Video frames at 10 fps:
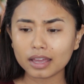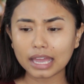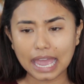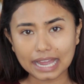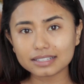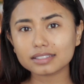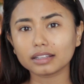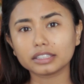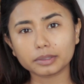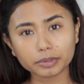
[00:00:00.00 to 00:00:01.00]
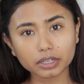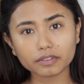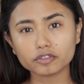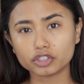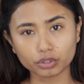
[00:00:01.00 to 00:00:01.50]
adds a little bit
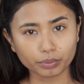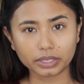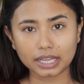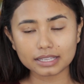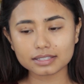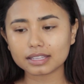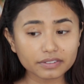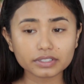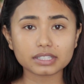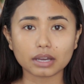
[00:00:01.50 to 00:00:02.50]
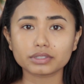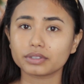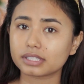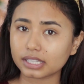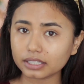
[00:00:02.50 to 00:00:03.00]
of dewiness, evens out
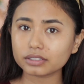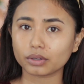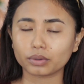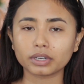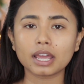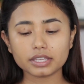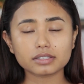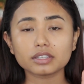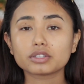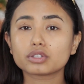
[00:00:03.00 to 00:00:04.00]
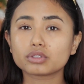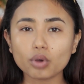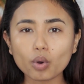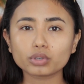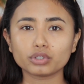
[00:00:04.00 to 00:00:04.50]
your skin tone. This is
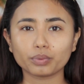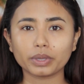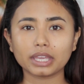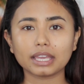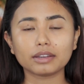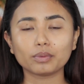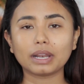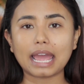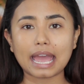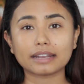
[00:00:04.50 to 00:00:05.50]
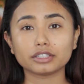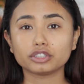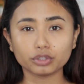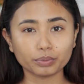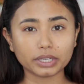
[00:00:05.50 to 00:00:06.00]
so dewy, it will
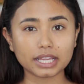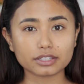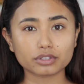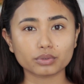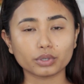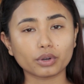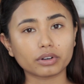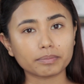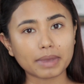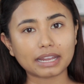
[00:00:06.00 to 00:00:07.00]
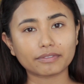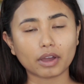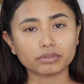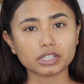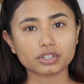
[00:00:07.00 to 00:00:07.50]
add dewiness to your matte
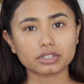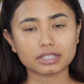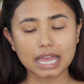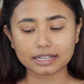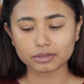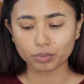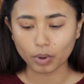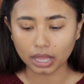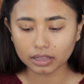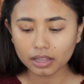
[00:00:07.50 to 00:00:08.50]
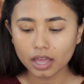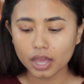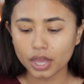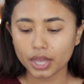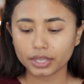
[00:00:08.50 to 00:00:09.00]
foundations as well.
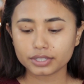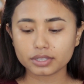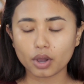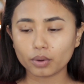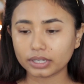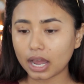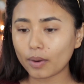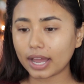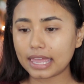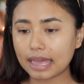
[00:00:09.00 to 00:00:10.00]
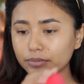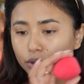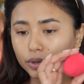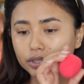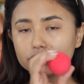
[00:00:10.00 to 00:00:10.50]
So now I am
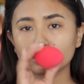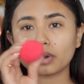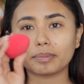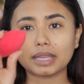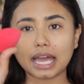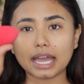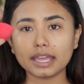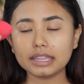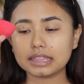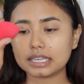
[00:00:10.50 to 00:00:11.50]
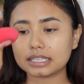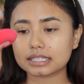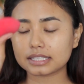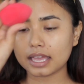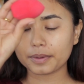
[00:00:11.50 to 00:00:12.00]
going to apply this